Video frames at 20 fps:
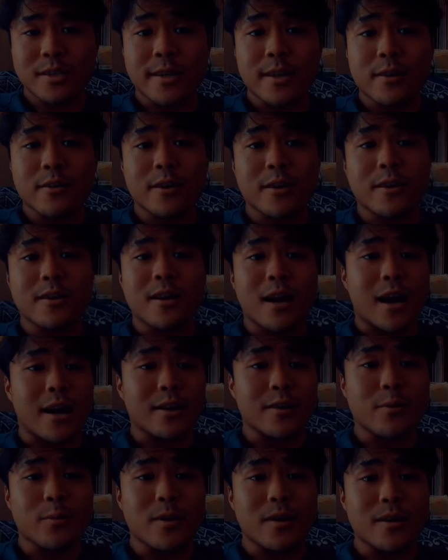to get hurt. I
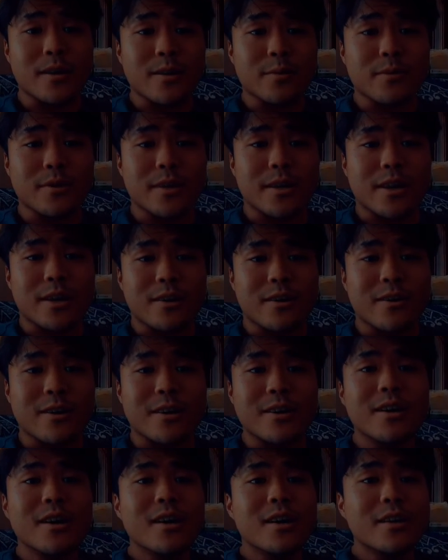don't want anyone to get
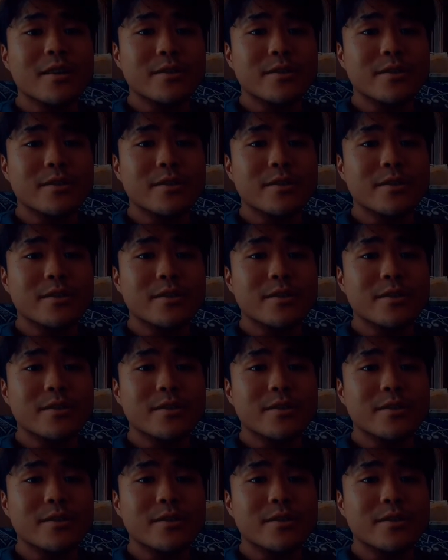hurt.